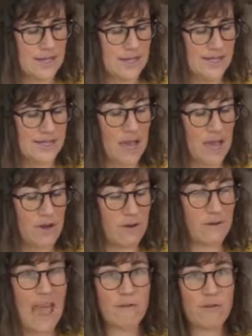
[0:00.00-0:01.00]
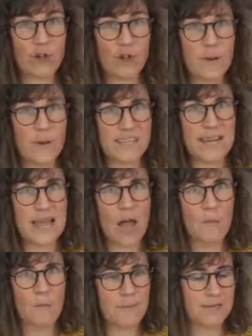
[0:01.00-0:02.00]
So, and if you haven't got twigs
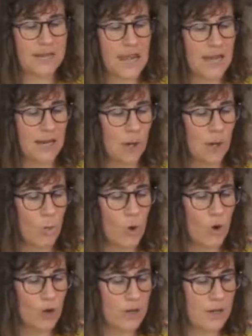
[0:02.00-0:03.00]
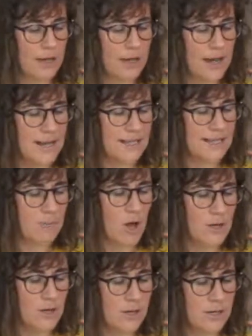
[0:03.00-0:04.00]
now, maybe take a little walk later
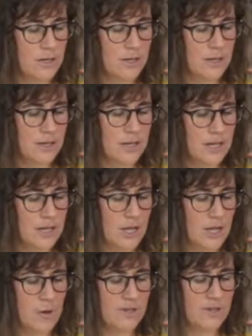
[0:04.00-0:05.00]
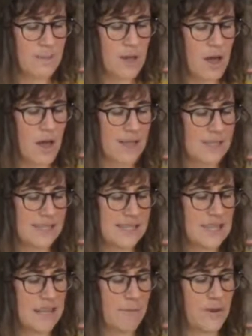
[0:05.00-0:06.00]
on, go to the park,
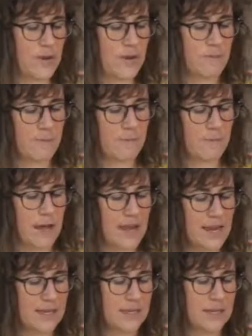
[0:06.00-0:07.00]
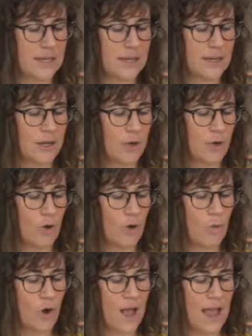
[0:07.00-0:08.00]
see if you can find,
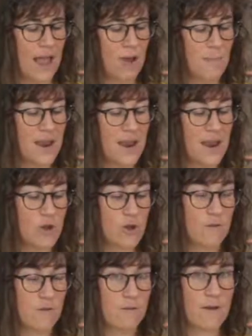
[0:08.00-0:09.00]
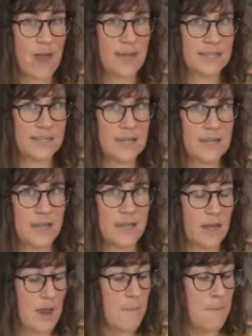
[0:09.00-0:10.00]
or how many you can find,
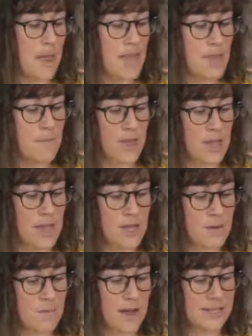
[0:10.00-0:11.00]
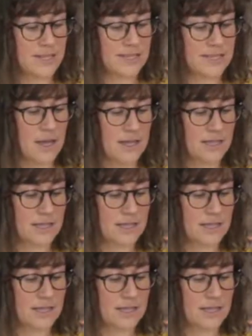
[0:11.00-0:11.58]
and maybe you might decide to